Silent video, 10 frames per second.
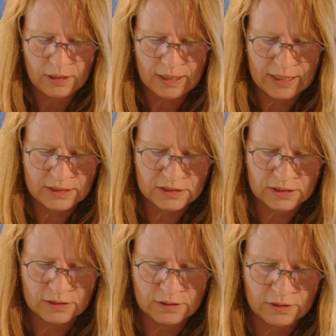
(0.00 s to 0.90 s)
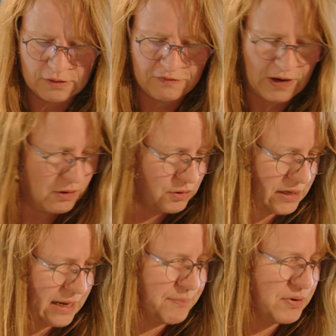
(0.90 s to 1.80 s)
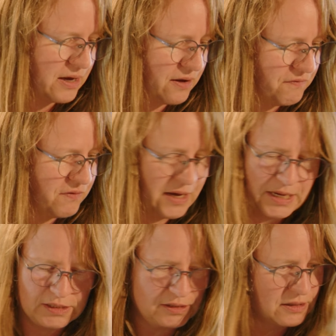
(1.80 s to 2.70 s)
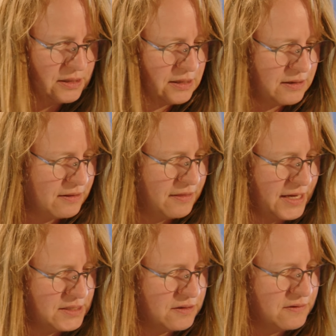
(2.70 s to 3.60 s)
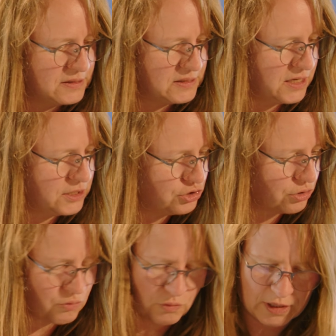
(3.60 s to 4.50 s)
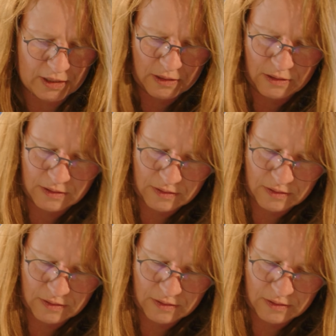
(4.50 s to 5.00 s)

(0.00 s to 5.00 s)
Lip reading: And if I look it up, I find that this integral,